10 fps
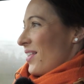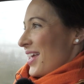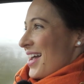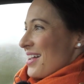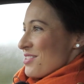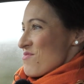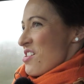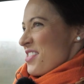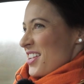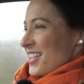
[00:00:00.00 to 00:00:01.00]
It has a
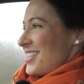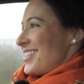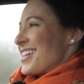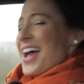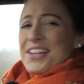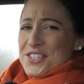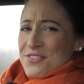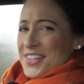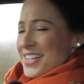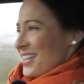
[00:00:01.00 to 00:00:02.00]
rather detached
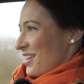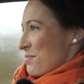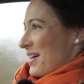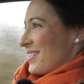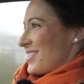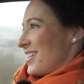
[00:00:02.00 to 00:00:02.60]
feeling about